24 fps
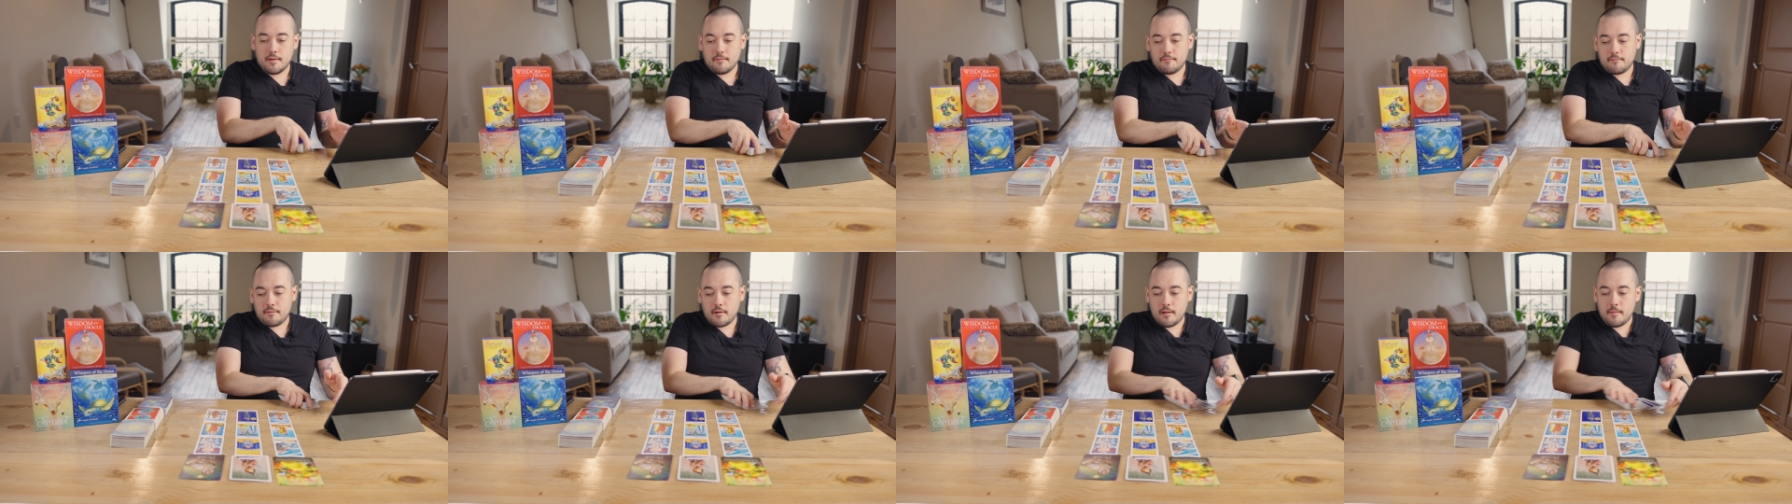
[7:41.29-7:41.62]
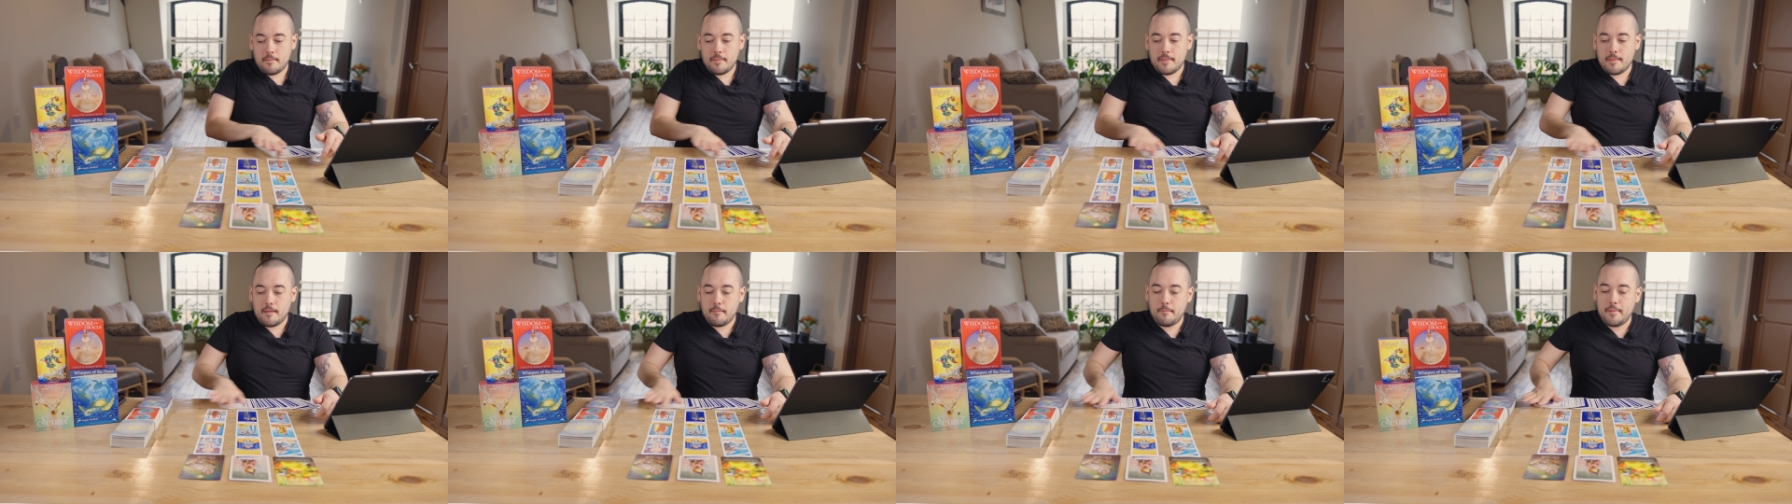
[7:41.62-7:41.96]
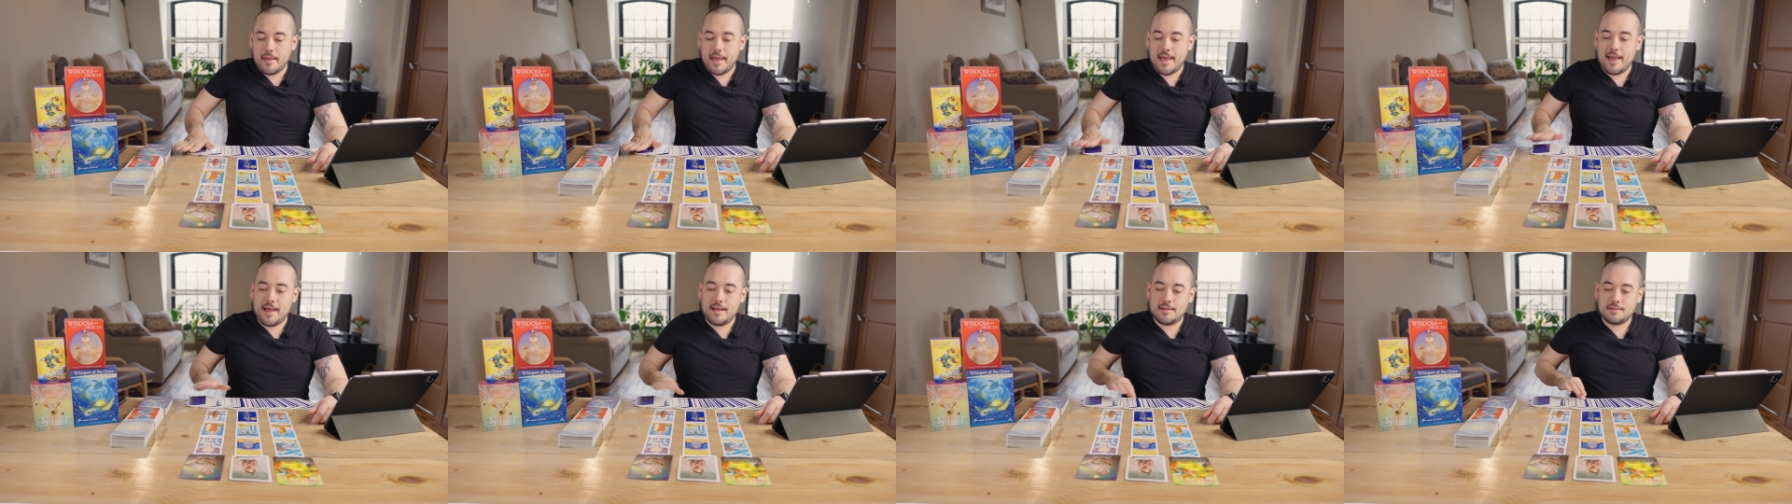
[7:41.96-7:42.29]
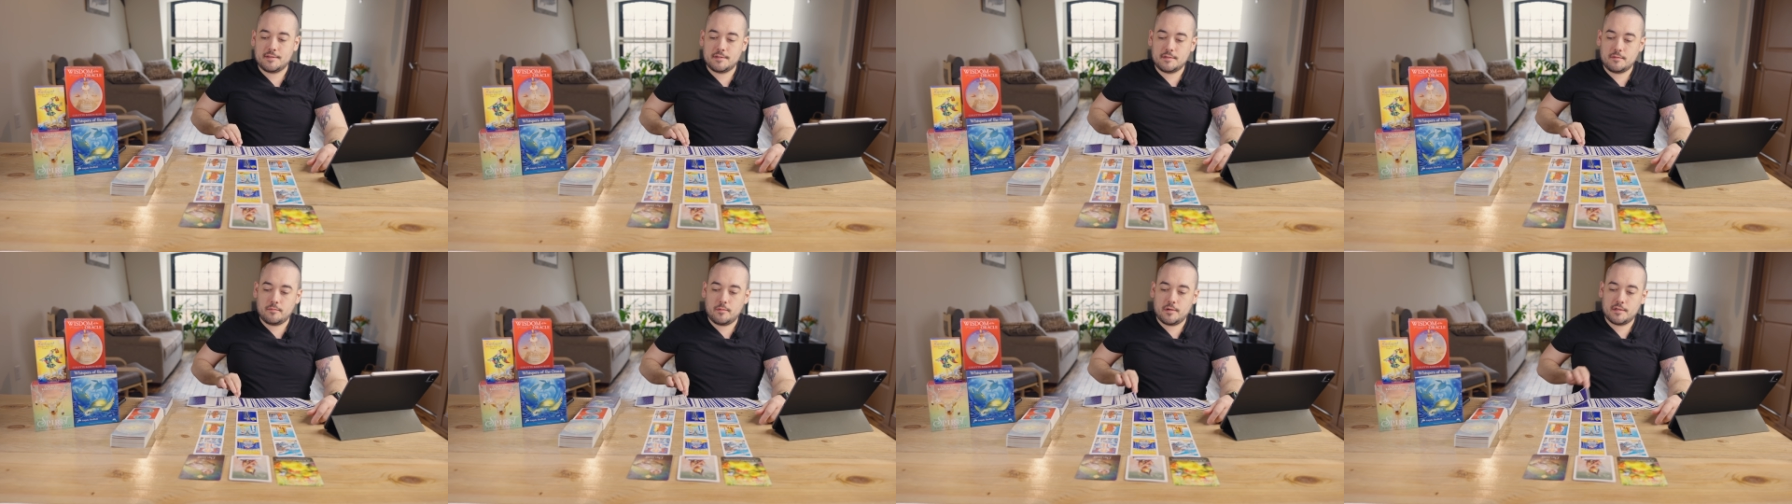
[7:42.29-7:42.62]
from the
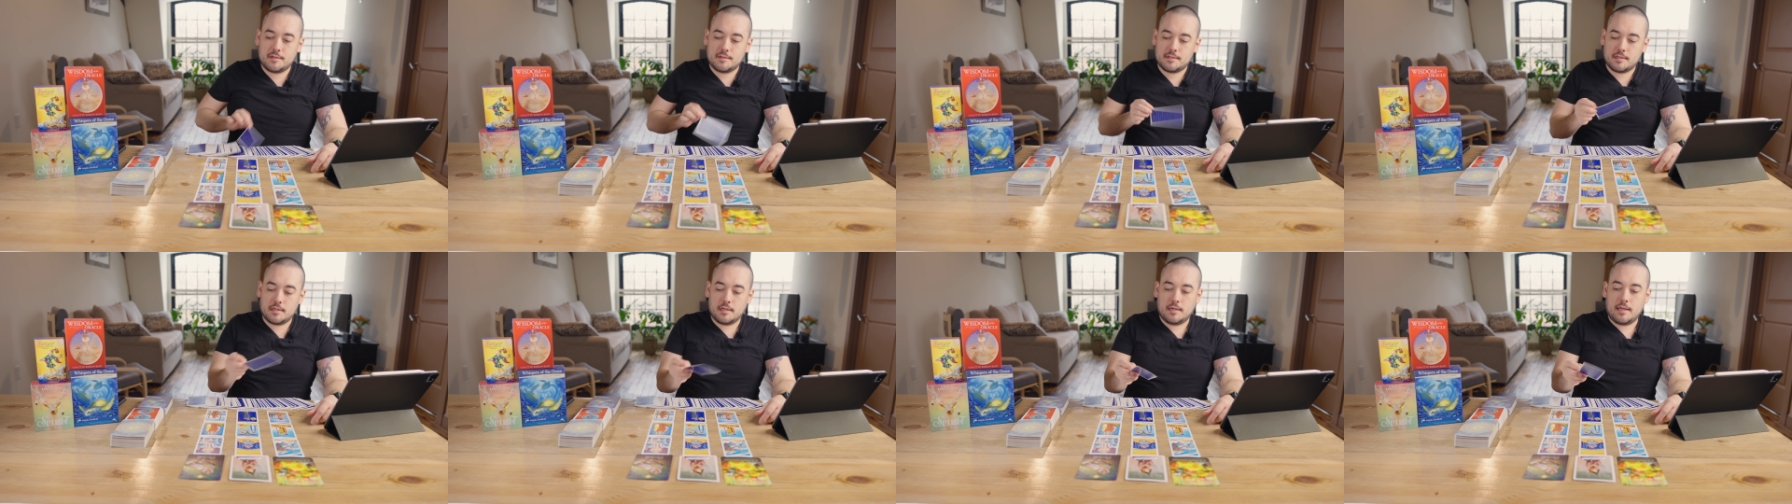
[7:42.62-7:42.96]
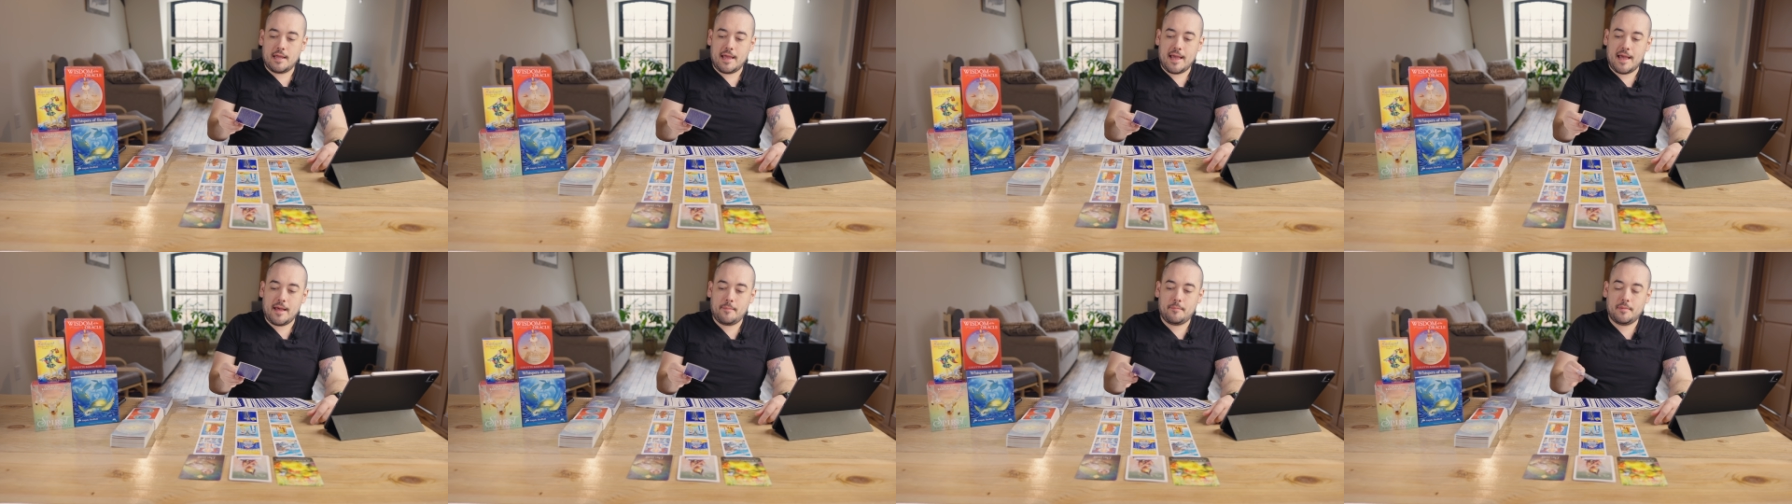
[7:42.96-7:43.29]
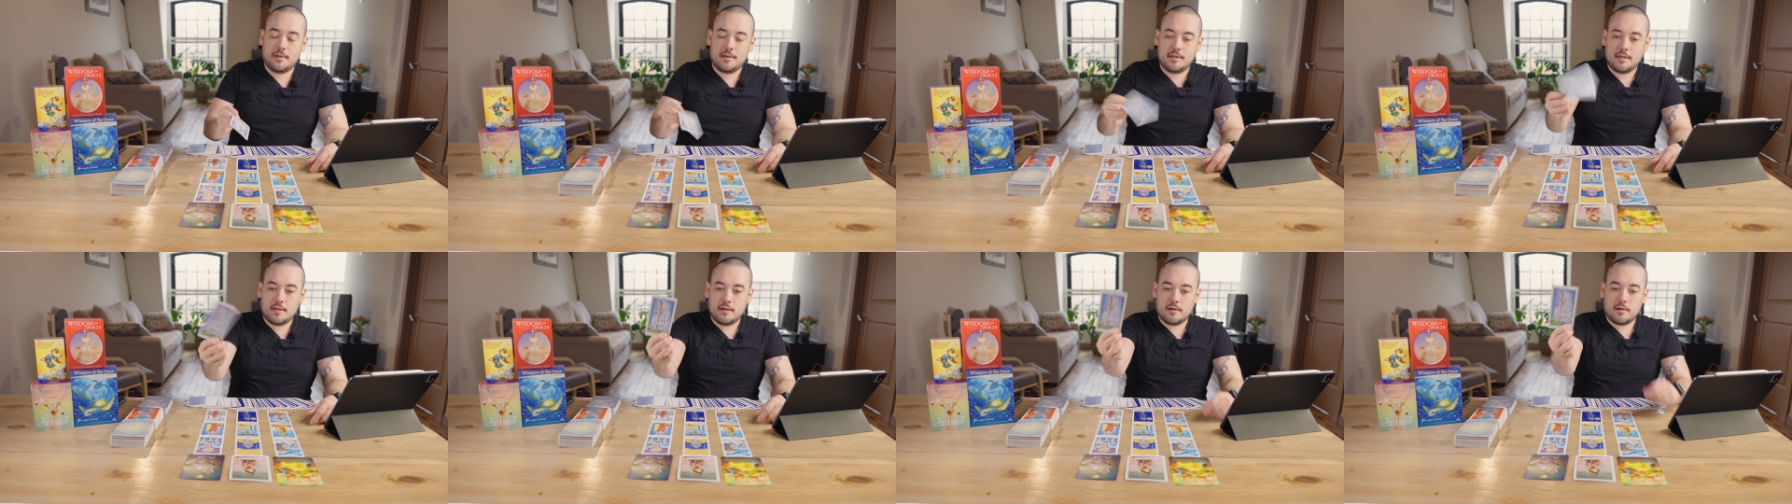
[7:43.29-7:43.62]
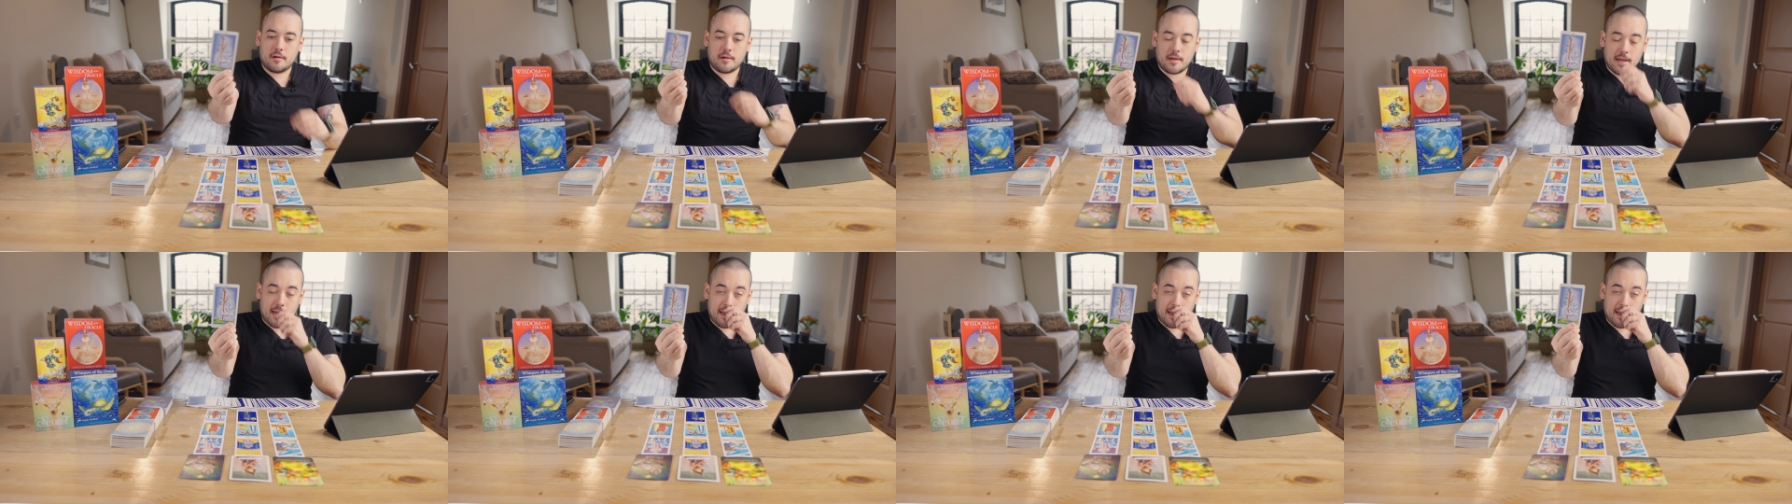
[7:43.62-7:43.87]
past? What's going to happen here?